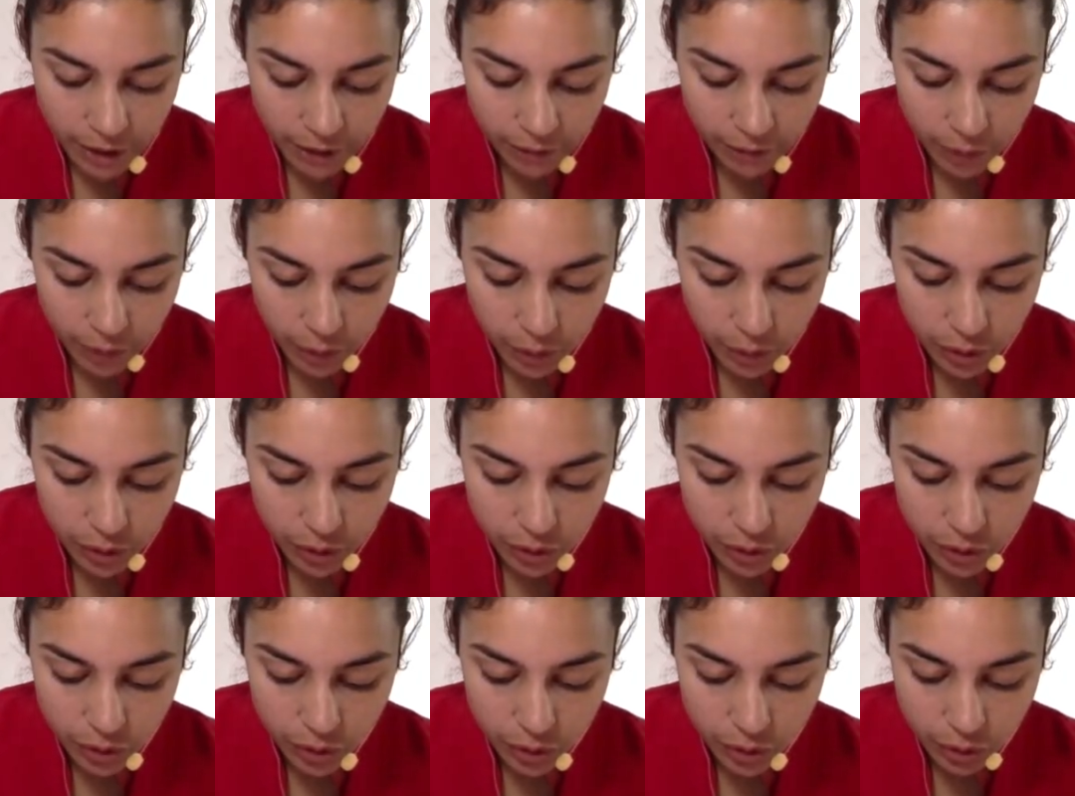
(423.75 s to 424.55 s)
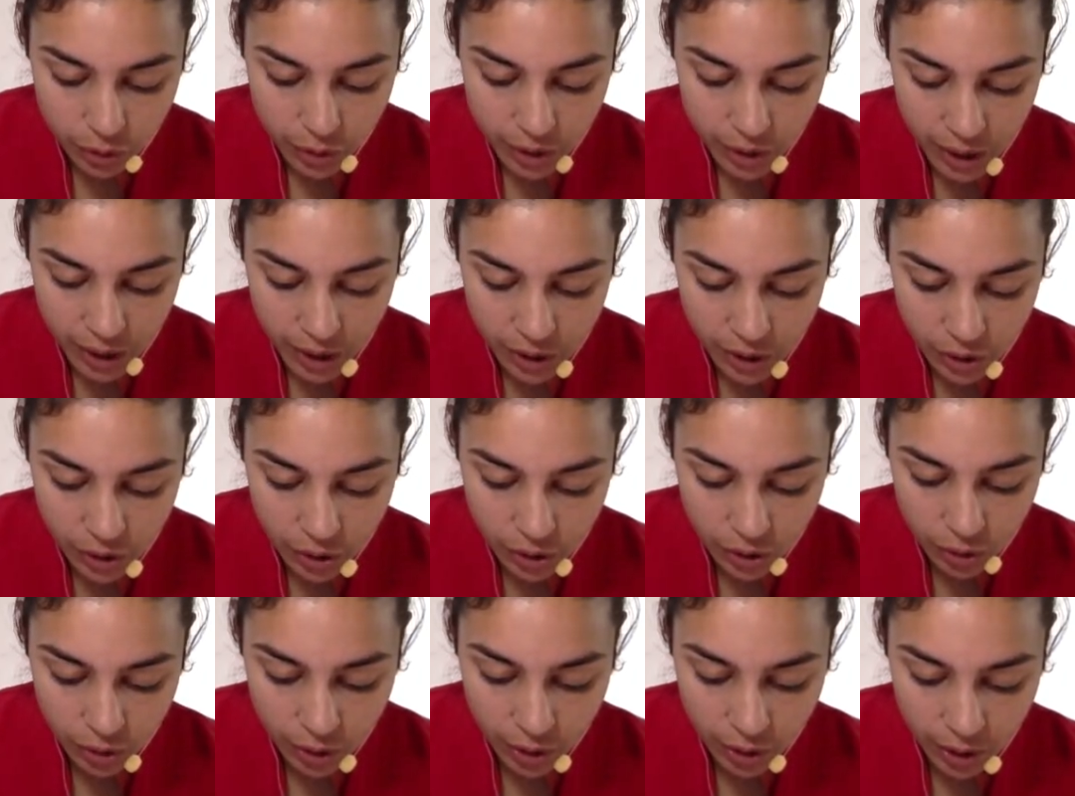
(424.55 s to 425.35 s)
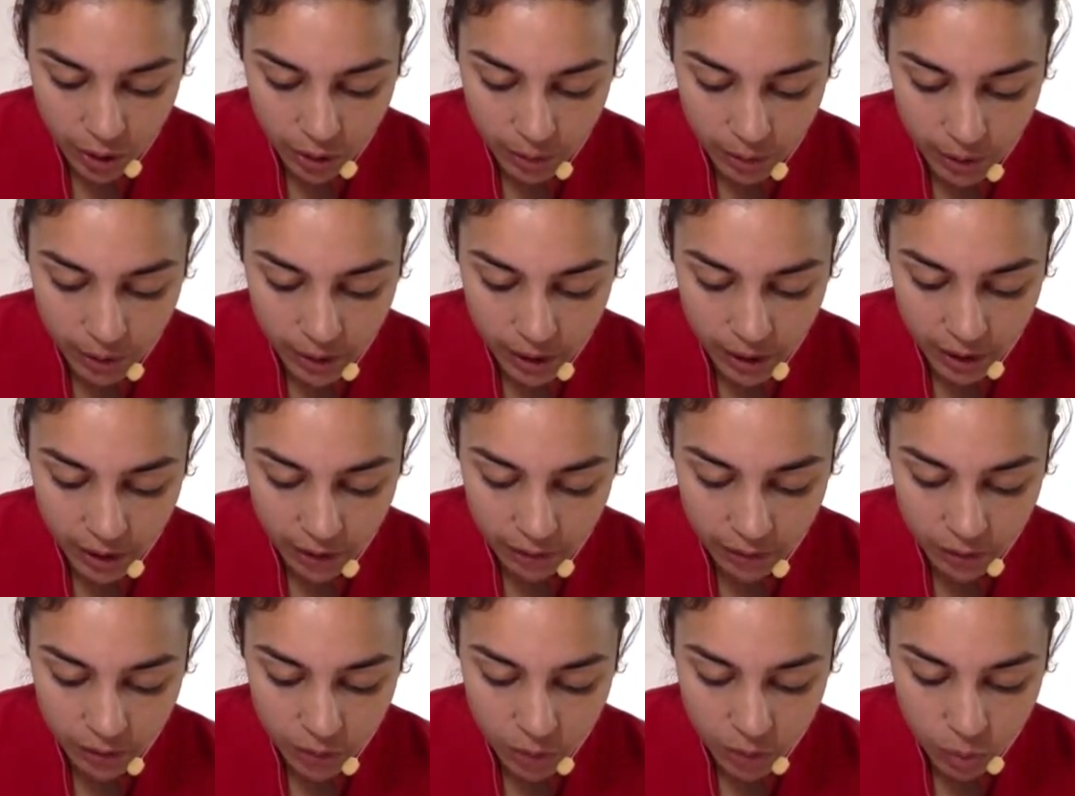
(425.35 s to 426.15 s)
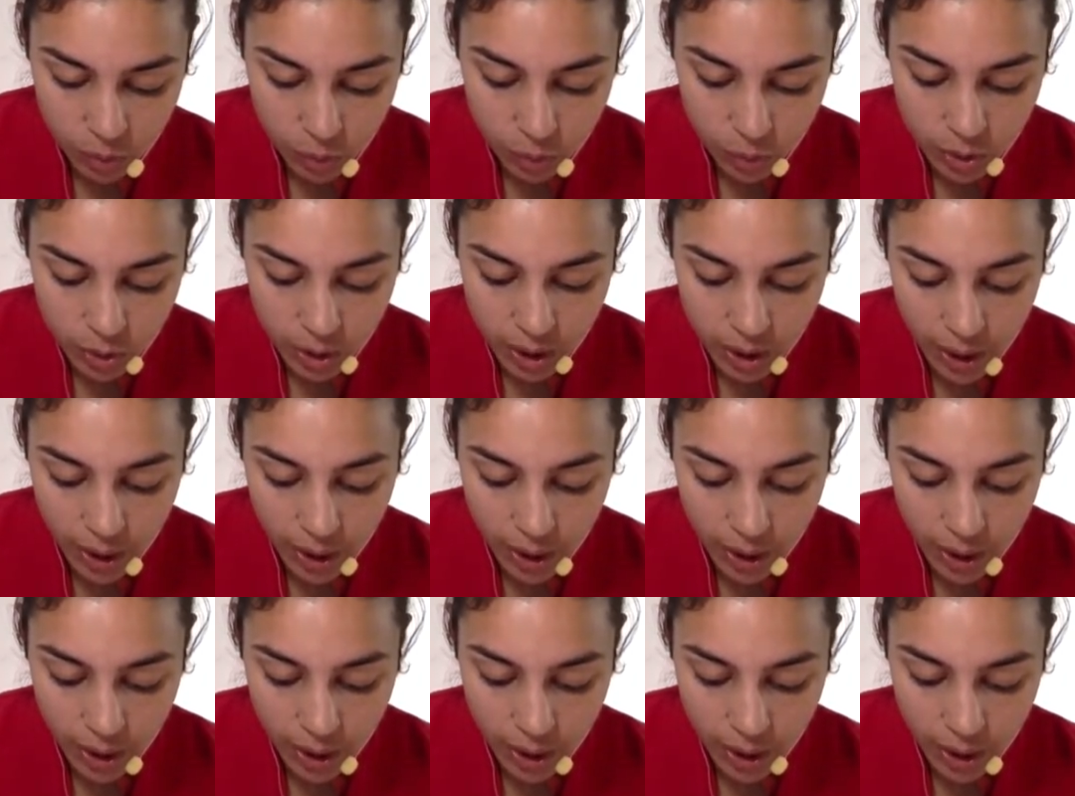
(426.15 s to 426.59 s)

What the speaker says: focuses your attention on at the beginning of the source,